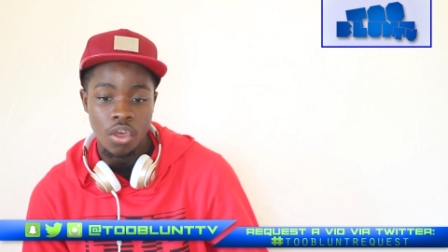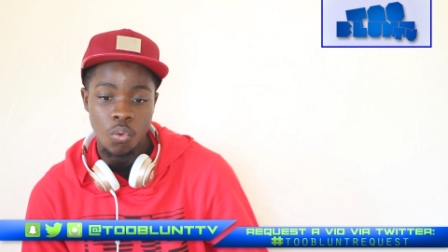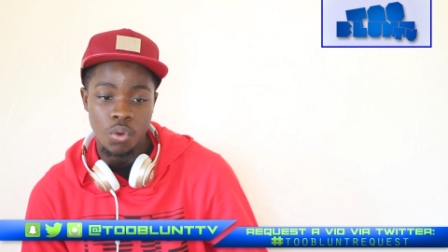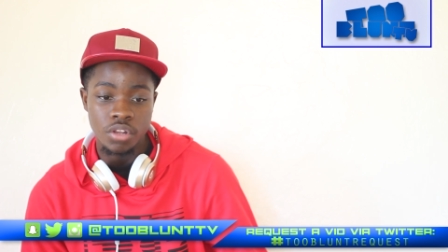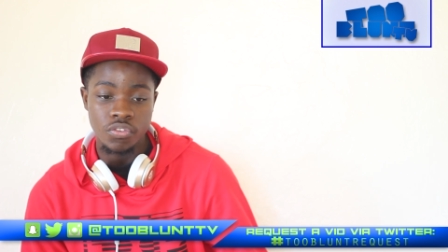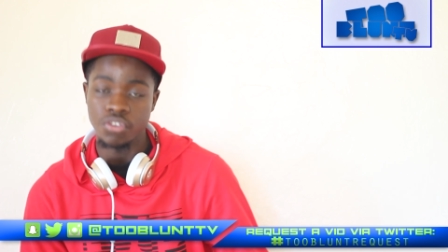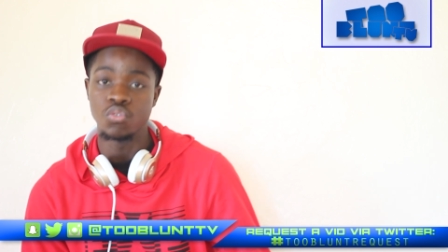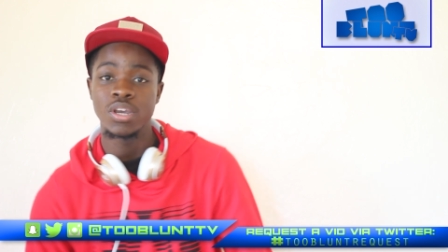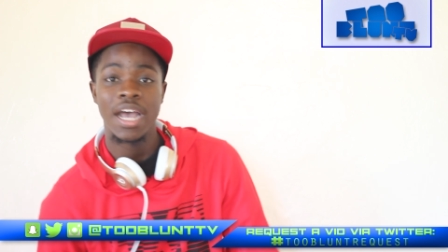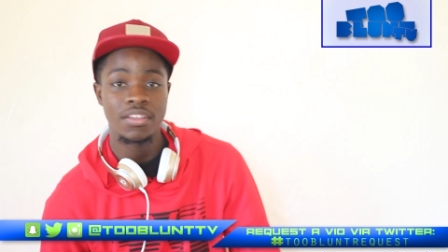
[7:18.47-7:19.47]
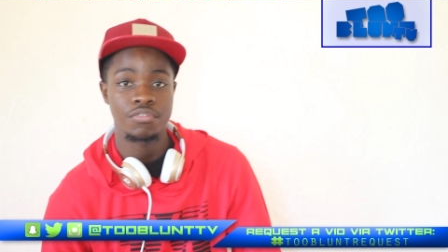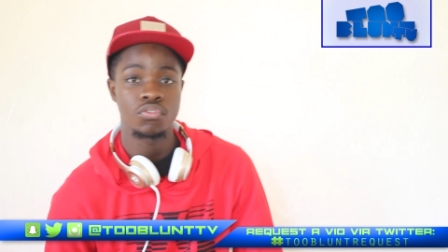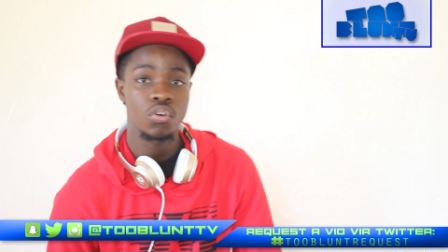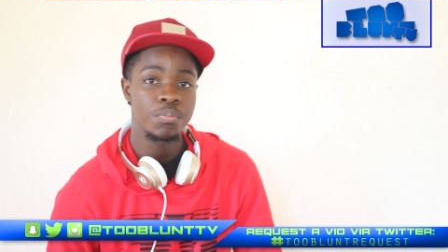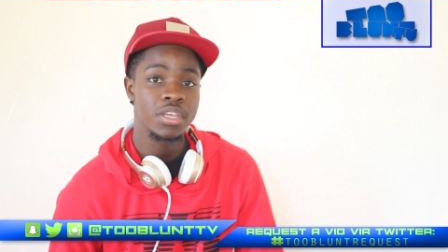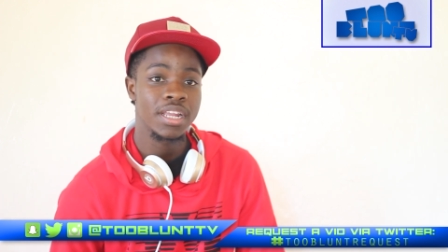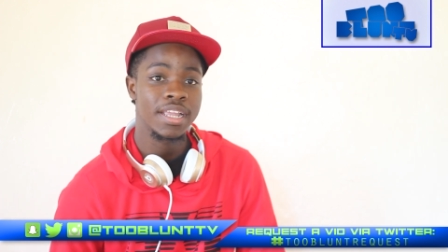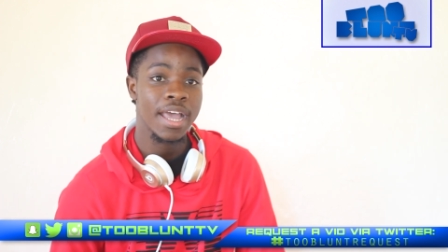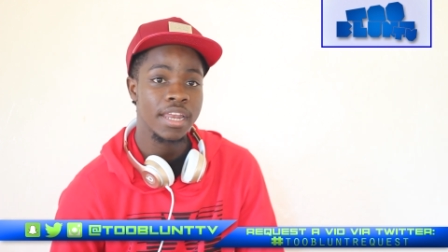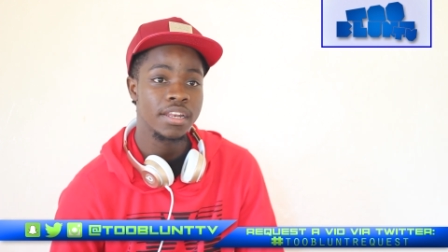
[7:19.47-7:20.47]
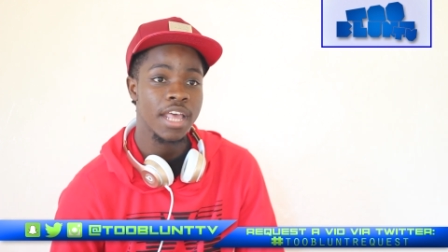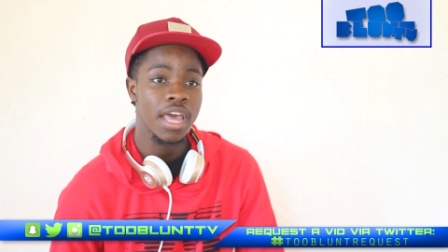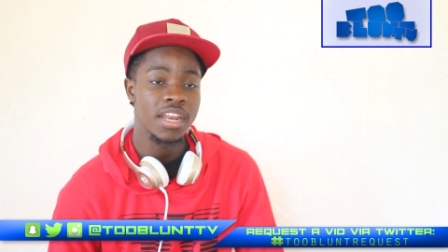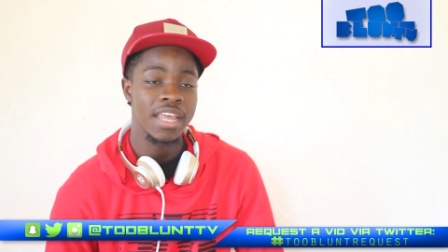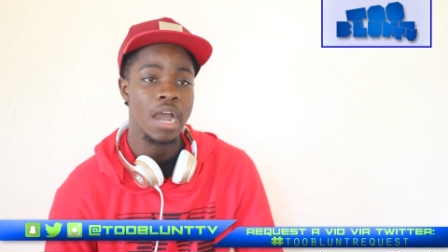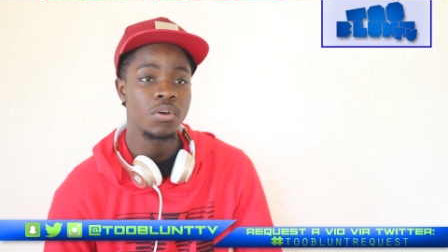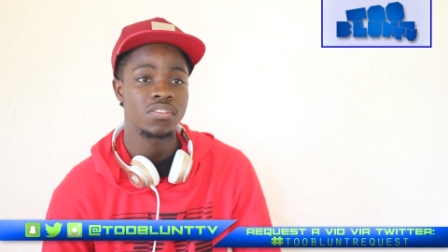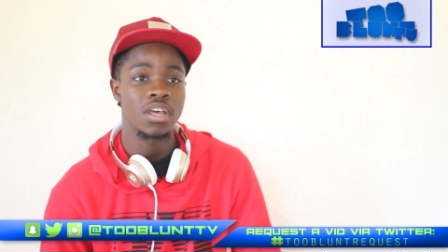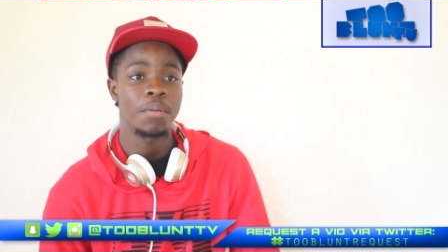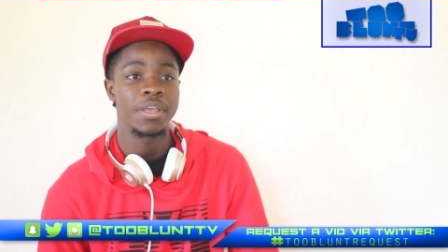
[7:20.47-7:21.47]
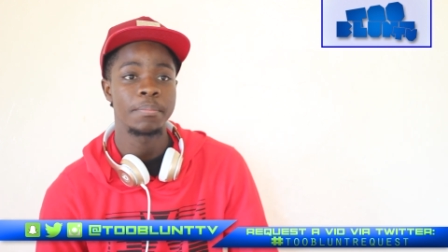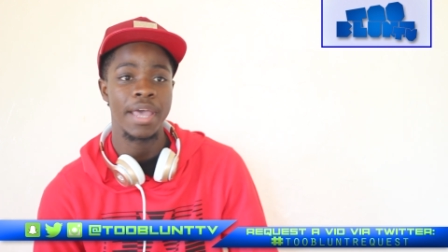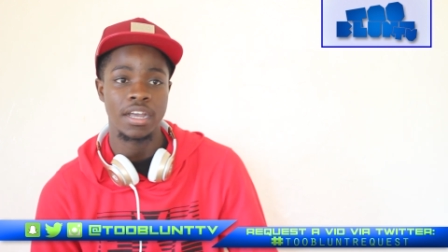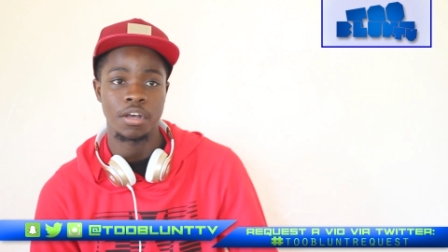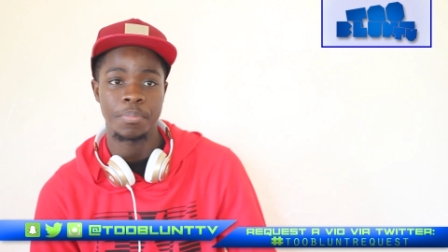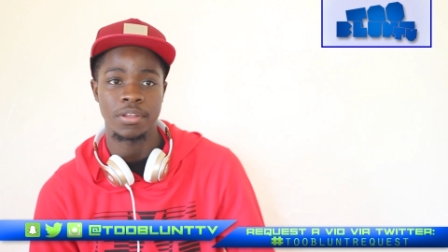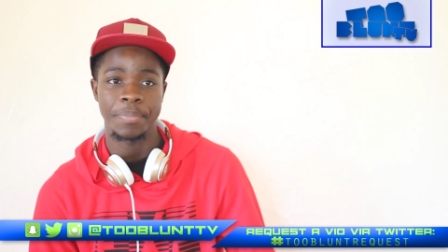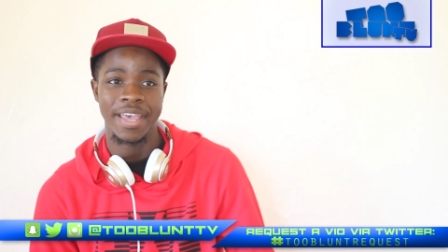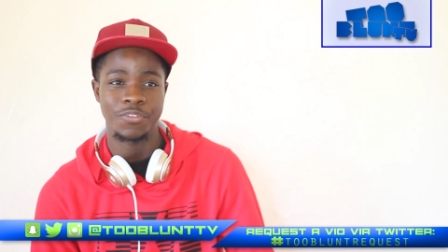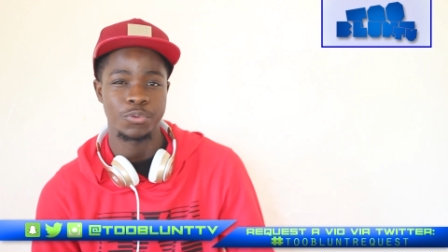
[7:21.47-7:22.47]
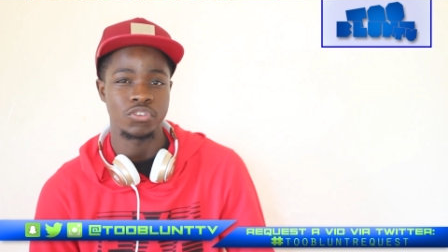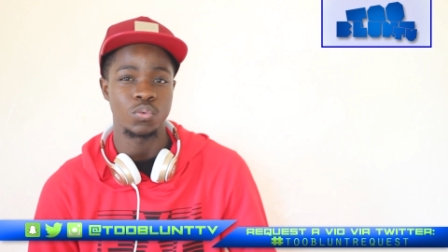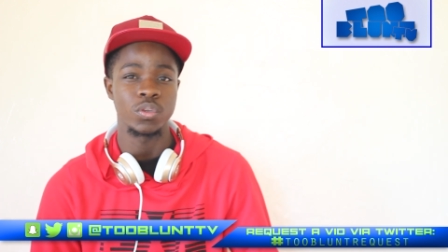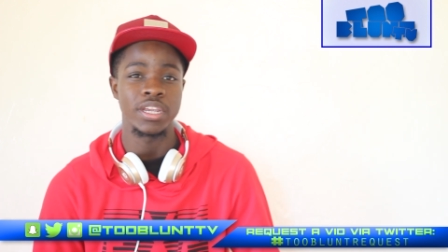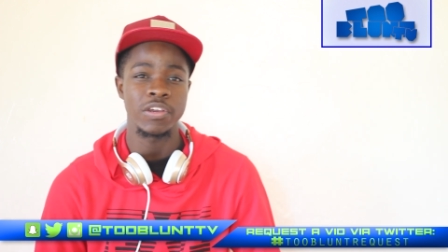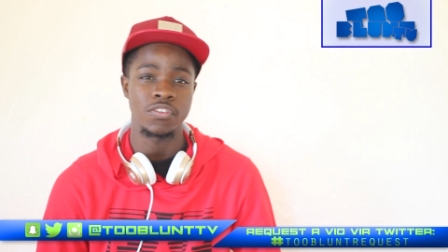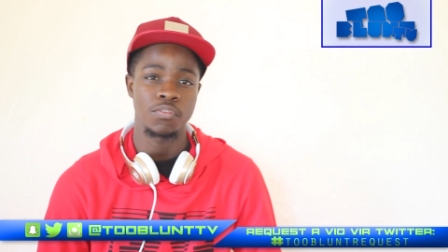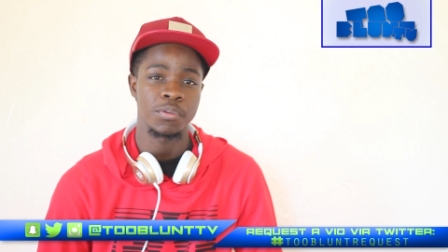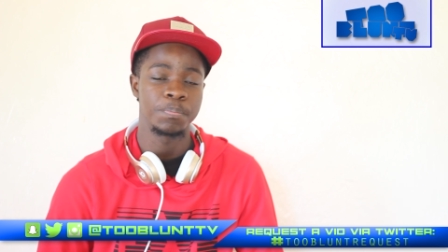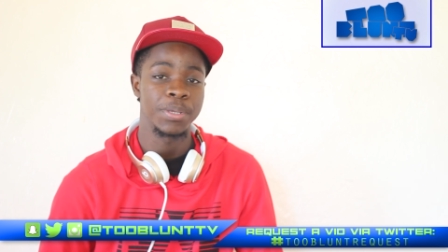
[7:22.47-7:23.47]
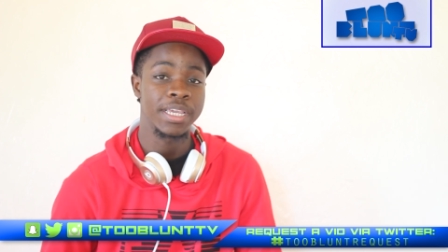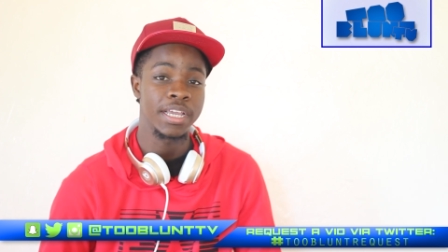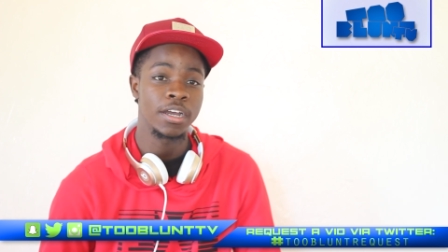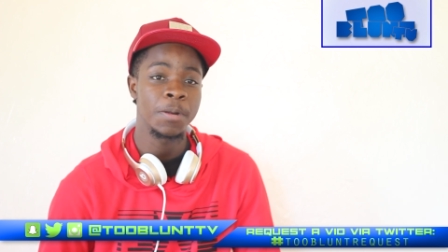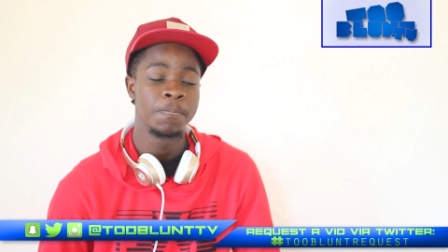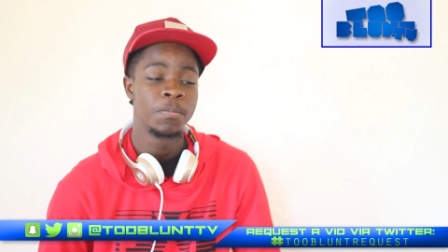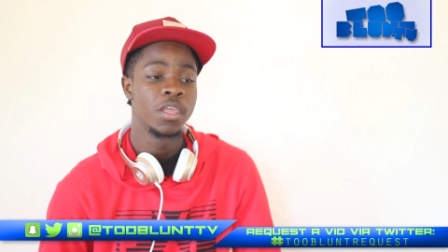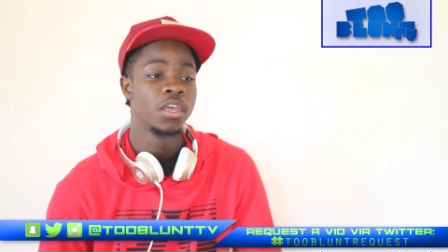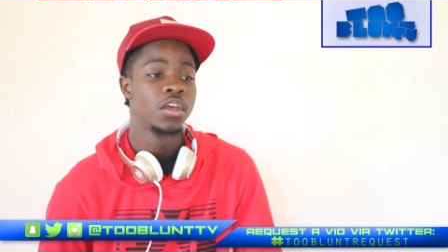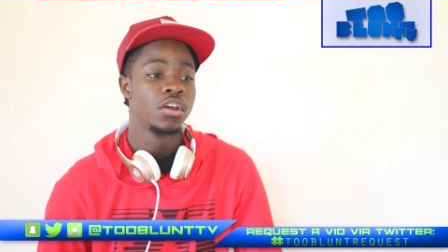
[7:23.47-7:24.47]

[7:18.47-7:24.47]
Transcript: which you guys have told me it kinda died, and now it's coming back up in the past, what, two years it's been picking up.